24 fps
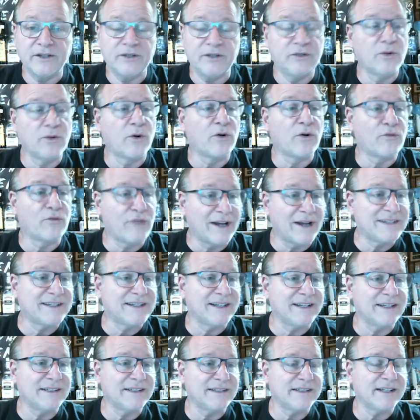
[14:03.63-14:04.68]
to do a
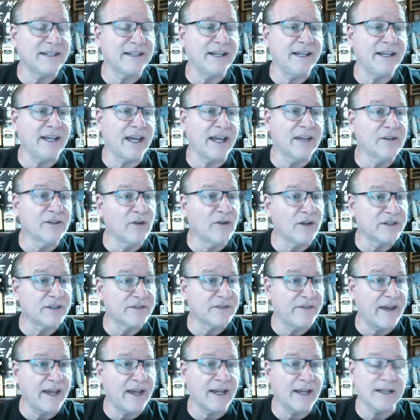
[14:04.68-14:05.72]
residency in Las
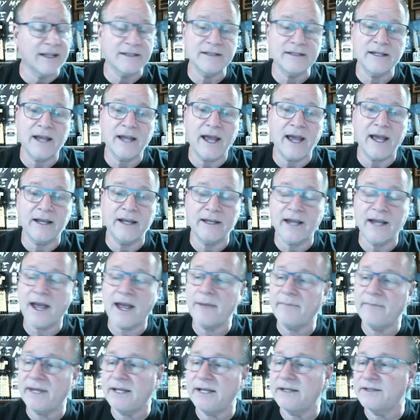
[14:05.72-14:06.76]
Vegas, and
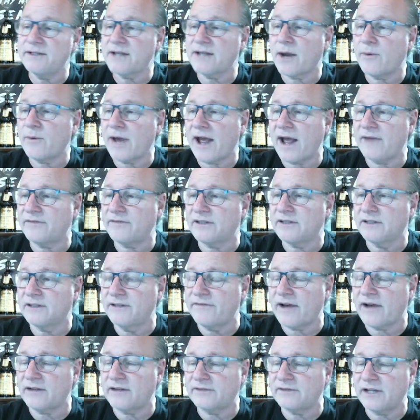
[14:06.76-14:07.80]
that means I would have to
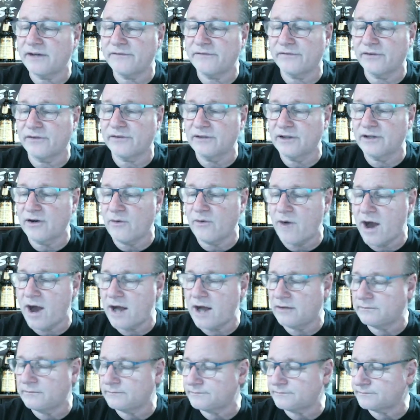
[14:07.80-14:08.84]
live out there for a little
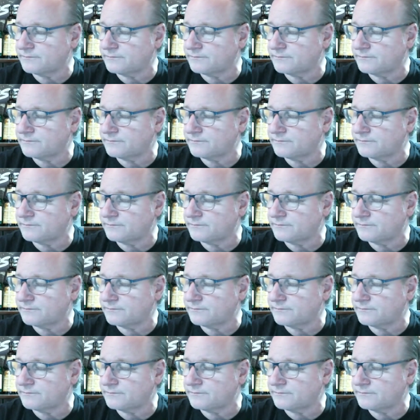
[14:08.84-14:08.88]
while.